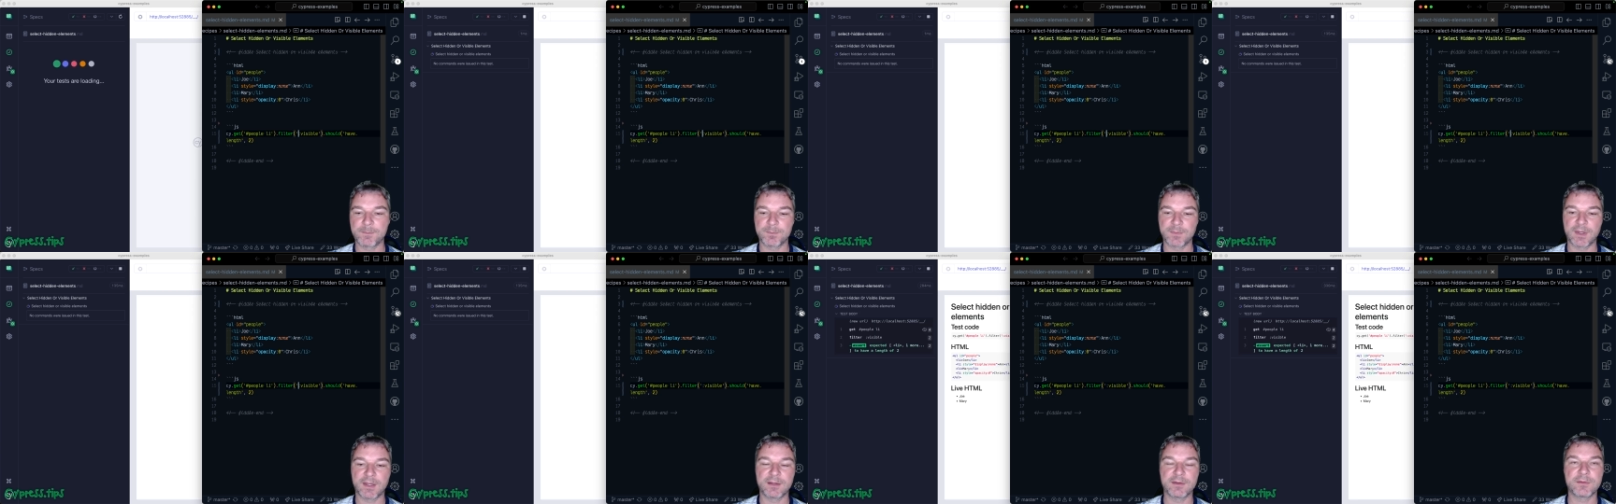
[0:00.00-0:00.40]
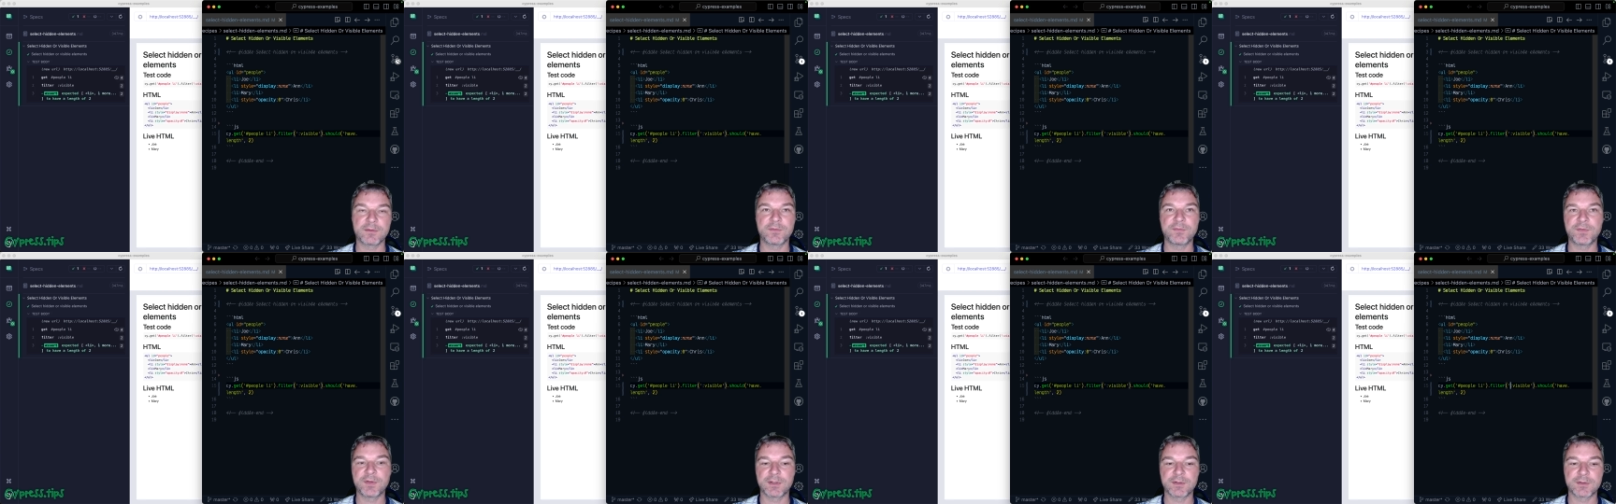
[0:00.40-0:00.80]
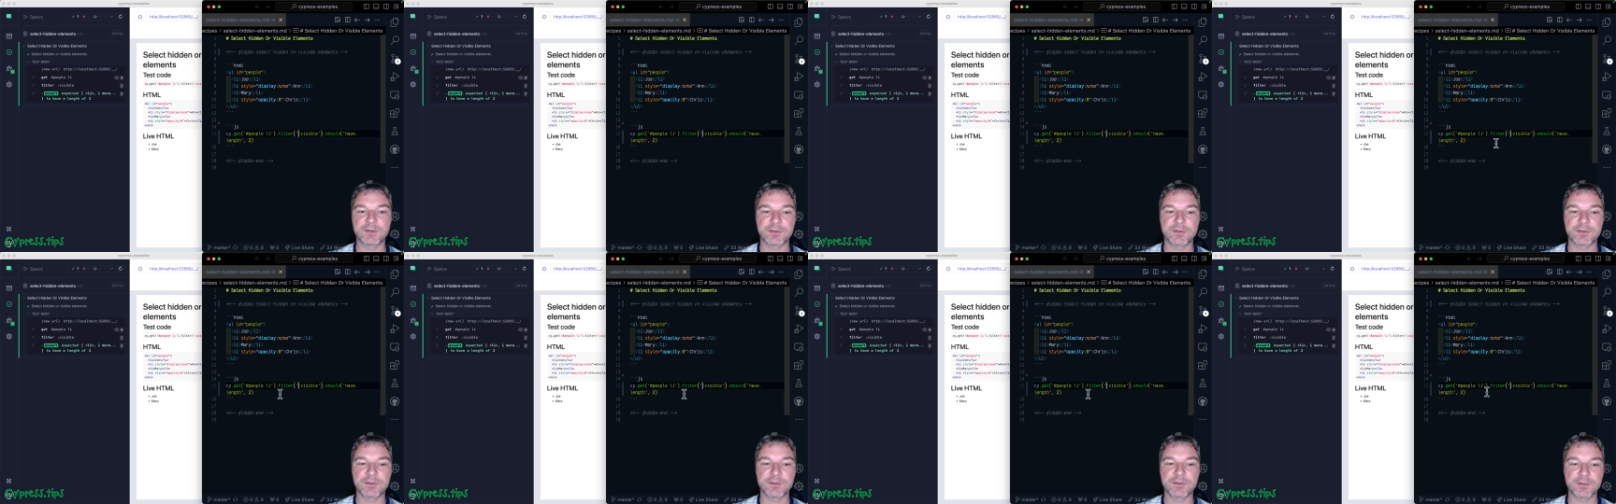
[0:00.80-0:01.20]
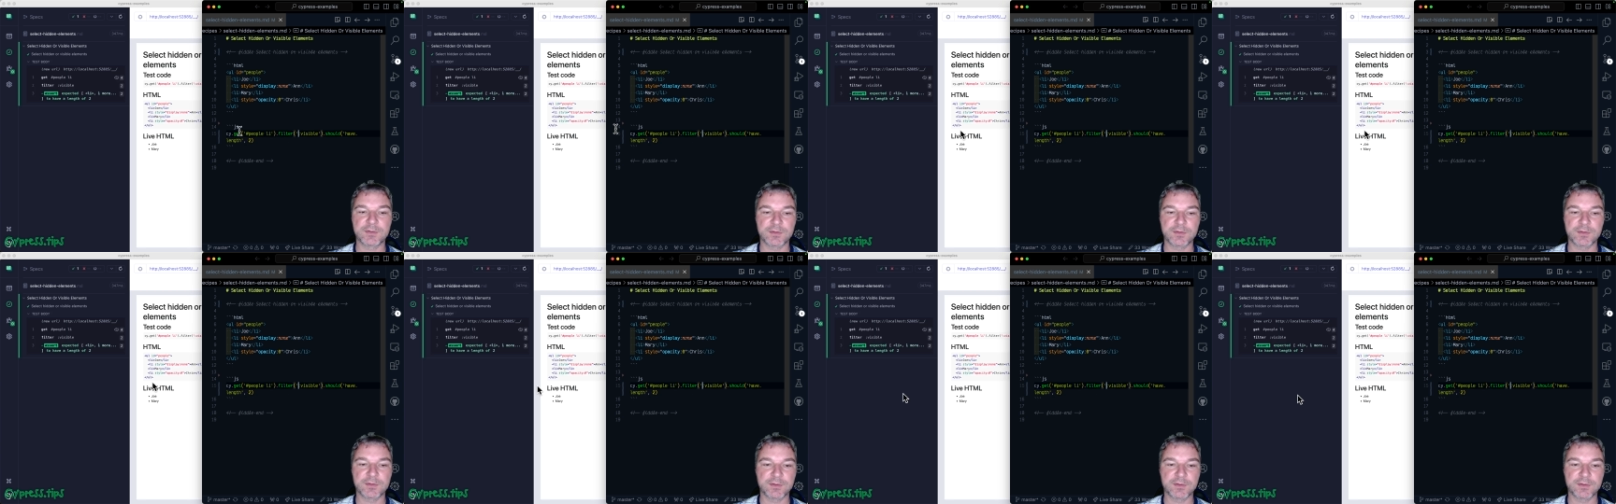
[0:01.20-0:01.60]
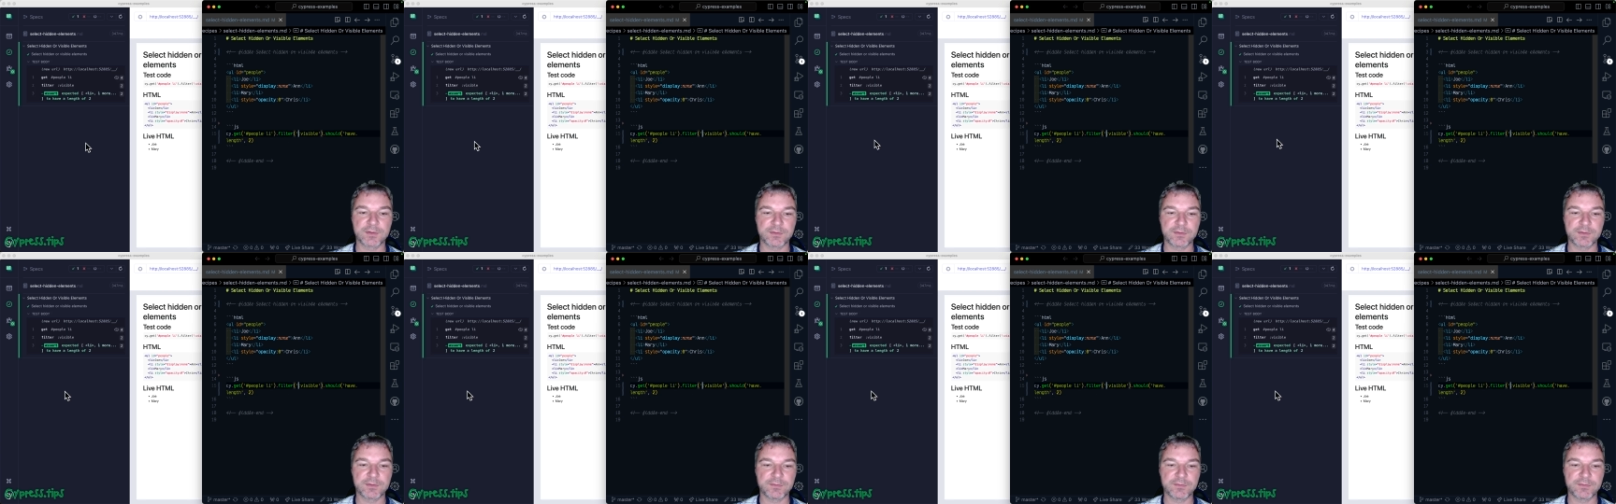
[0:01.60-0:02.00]
and filter the elements
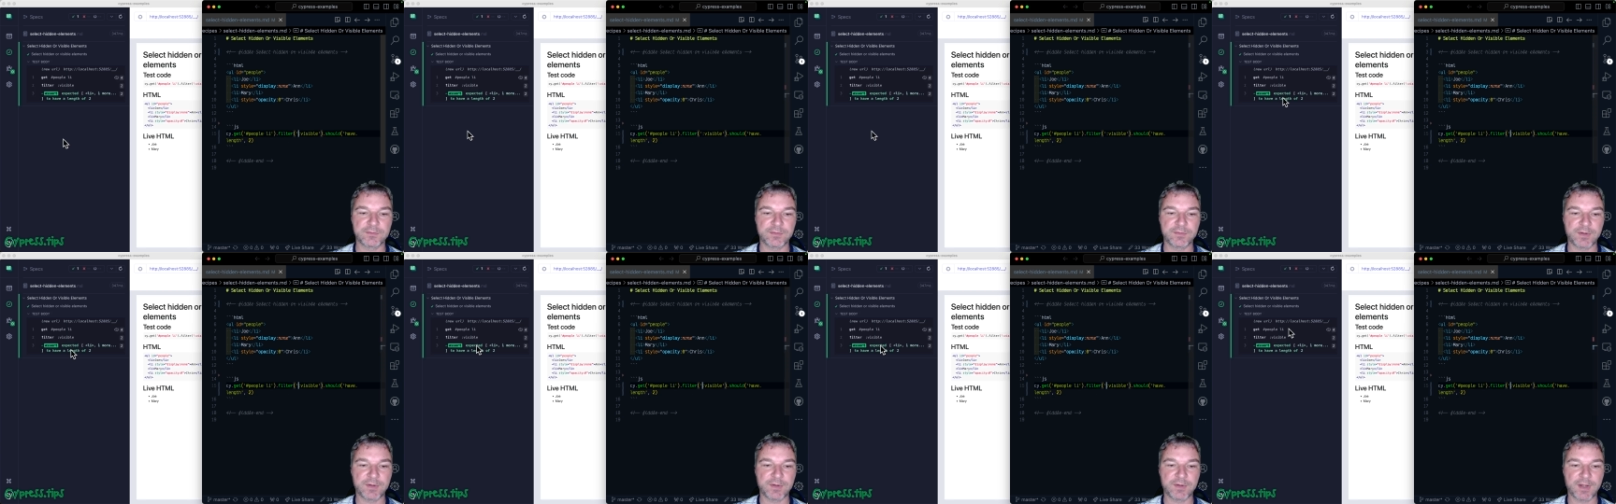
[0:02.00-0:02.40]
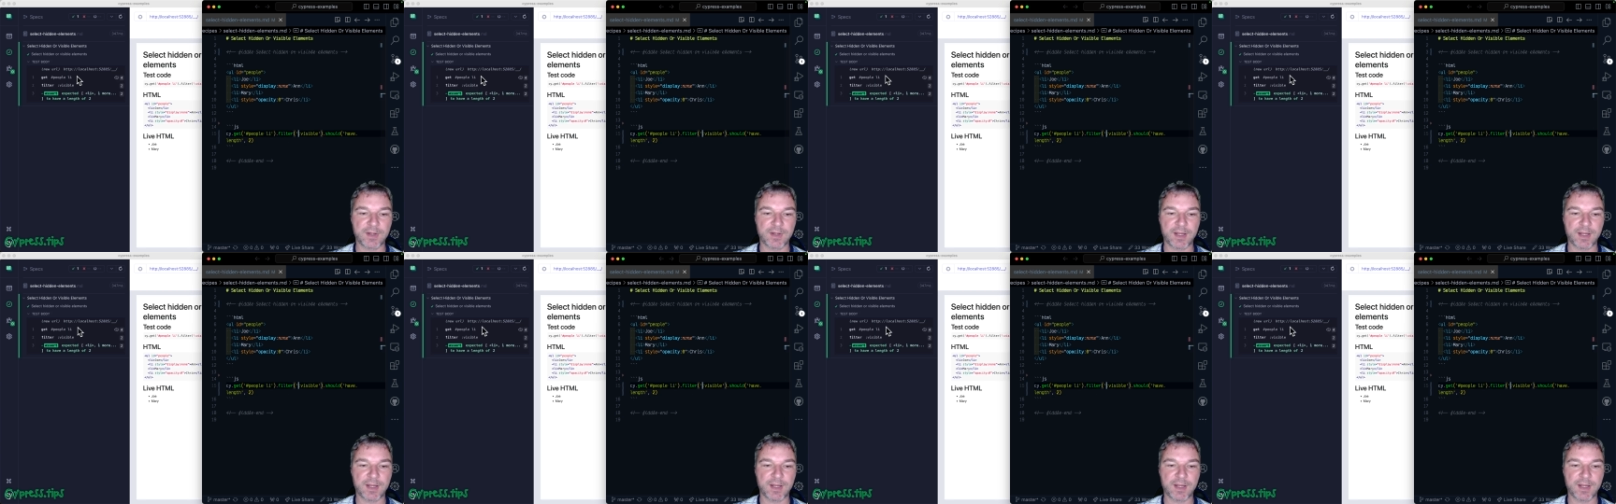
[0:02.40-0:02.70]
like that. So